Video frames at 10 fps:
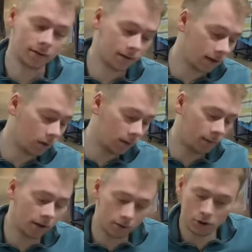So I'm
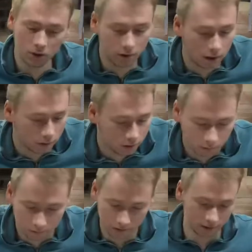not going to show you all the
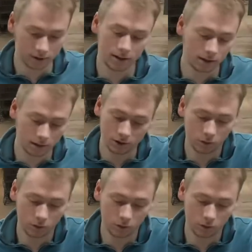duplicates again because